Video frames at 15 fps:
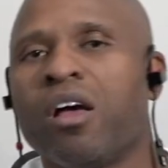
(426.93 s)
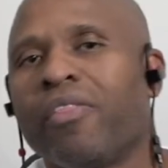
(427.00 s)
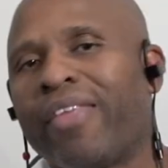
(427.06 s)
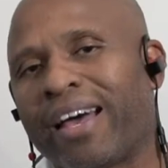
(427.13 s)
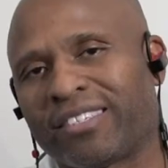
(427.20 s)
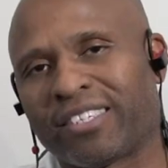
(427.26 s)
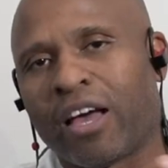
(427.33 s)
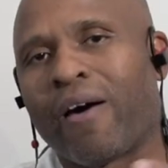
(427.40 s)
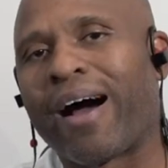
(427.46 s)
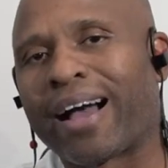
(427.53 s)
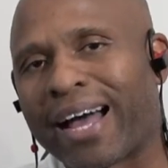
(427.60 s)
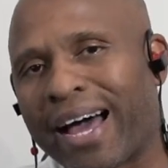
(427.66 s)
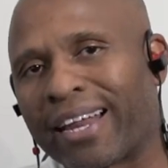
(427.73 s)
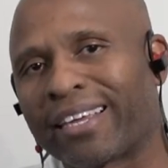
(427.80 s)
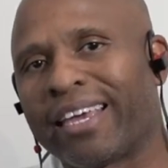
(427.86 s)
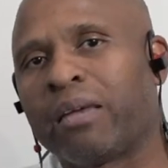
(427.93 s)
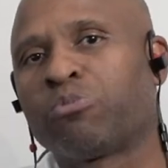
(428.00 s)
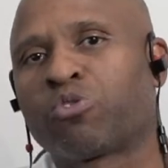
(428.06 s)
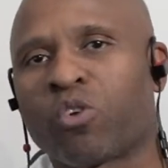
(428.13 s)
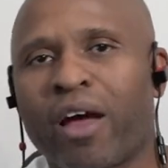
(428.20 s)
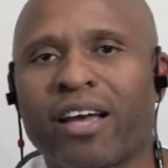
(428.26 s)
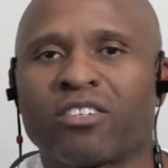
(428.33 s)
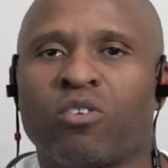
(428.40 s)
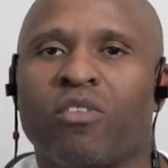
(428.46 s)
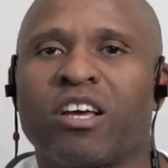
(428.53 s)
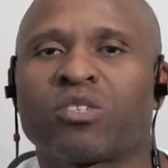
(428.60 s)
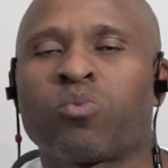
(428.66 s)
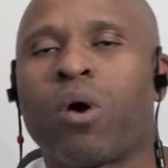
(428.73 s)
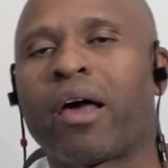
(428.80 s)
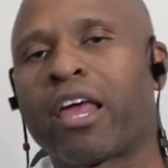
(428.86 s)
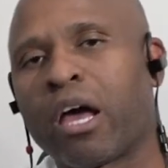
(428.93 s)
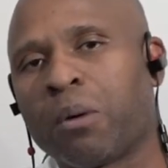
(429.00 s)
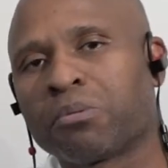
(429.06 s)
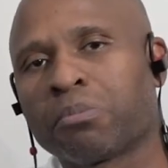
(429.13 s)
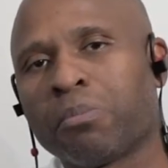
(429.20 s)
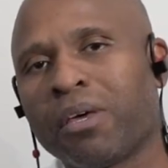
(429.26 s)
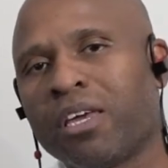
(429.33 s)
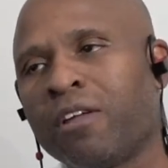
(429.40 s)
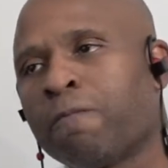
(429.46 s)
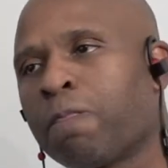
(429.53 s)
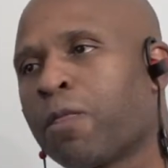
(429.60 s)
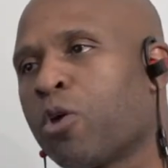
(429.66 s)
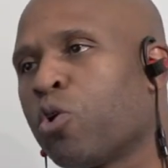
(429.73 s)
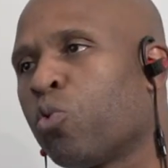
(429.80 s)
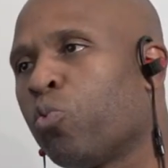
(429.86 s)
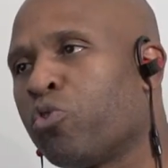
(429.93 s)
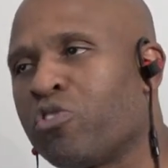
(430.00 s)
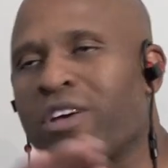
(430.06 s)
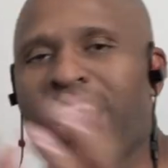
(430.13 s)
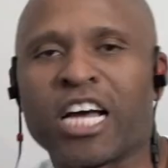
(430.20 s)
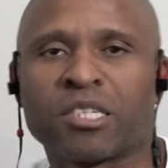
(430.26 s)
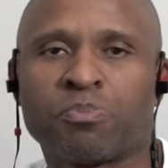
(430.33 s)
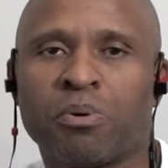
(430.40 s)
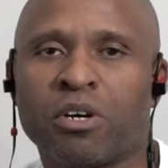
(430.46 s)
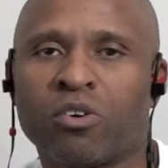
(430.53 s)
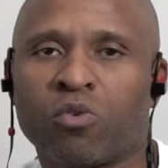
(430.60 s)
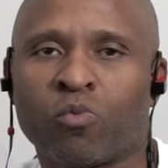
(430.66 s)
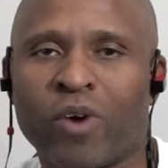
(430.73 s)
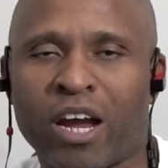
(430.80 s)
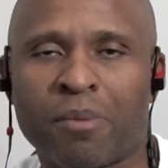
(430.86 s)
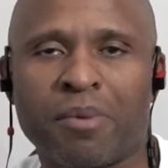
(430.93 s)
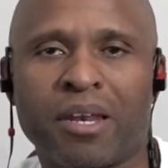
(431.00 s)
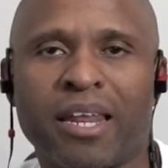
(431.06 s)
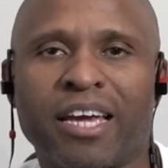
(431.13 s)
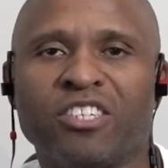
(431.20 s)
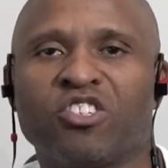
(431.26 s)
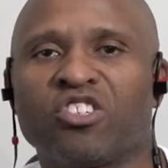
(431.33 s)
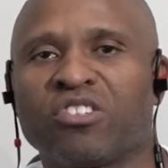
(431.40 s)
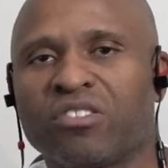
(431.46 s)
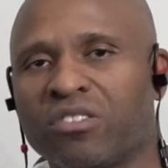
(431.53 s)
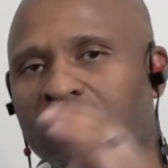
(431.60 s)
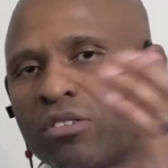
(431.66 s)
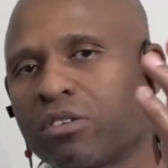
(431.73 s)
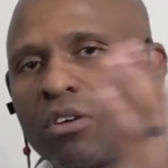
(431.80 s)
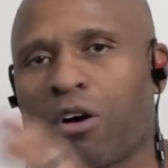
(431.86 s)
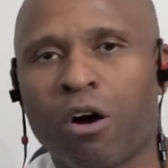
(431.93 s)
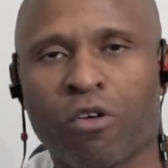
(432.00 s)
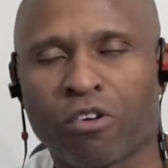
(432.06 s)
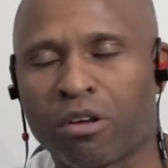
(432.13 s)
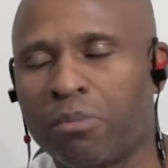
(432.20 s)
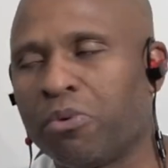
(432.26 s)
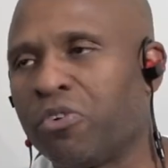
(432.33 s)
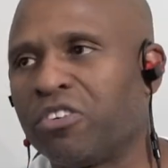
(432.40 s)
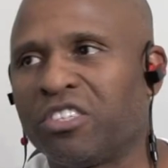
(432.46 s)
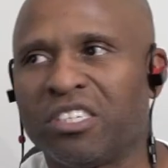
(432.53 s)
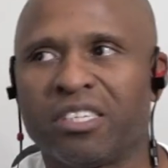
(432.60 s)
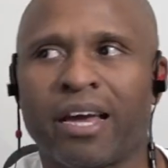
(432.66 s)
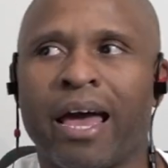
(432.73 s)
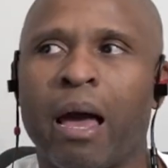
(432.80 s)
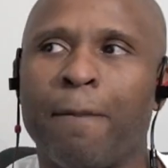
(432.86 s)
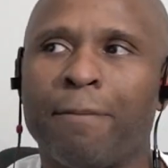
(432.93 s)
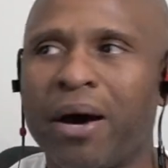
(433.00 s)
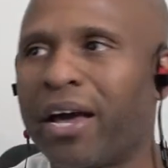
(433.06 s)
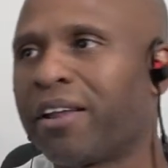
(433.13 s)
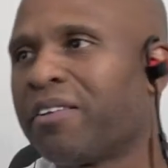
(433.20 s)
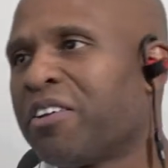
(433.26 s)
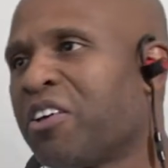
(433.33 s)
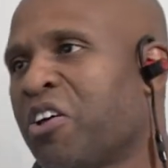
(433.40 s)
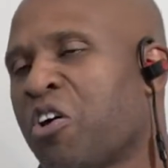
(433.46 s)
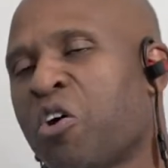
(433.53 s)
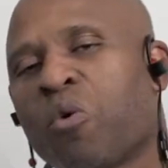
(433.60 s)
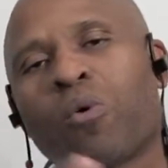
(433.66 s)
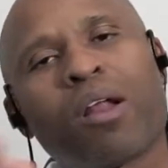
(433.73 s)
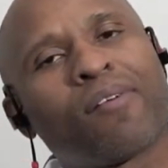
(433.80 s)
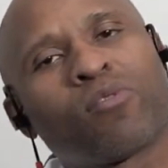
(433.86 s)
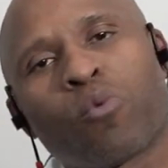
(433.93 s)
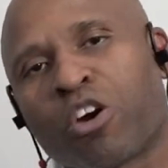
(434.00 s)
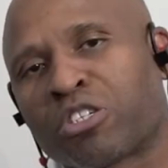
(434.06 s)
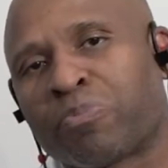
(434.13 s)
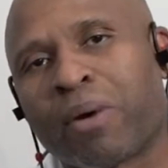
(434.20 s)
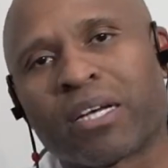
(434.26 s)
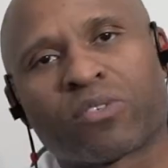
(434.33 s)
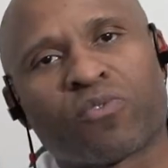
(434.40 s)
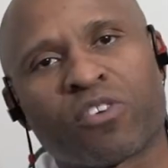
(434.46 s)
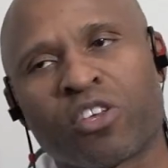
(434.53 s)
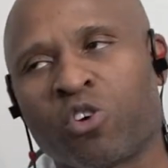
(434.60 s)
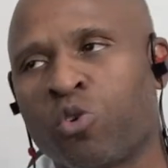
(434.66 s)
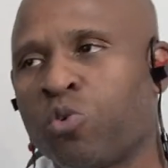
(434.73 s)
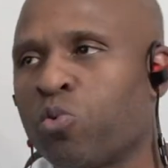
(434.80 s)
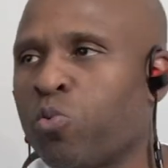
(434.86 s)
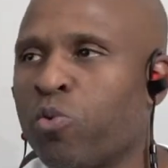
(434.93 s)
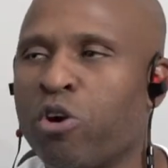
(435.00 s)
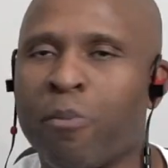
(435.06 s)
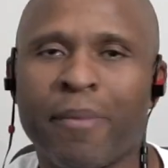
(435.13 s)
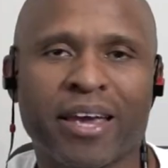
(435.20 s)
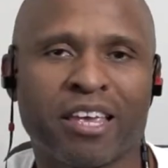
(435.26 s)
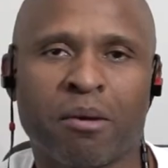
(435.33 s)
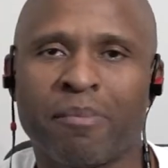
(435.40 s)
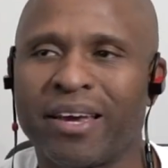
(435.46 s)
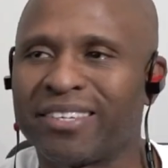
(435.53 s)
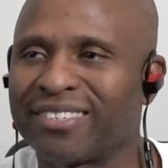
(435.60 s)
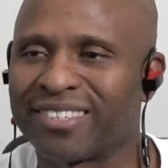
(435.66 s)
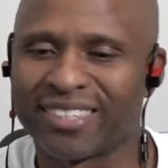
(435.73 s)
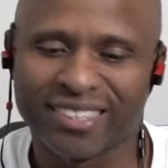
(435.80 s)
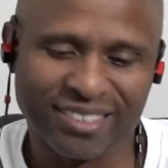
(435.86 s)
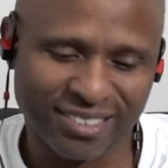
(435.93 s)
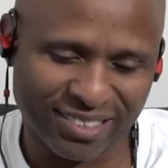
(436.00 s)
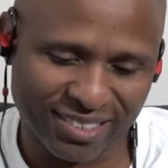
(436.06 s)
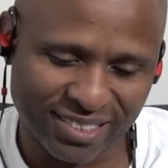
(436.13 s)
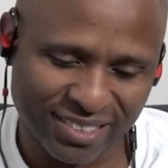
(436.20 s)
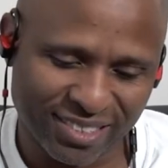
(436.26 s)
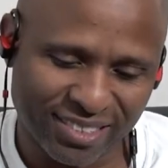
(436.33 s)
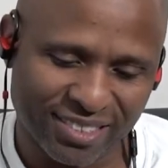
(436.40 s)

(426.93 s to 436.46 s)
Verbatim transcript: That's how I kind of keep track. So that's why it helps me when you guys put recommendations on the community tab. But whatever works best for you, we'll make it make sense.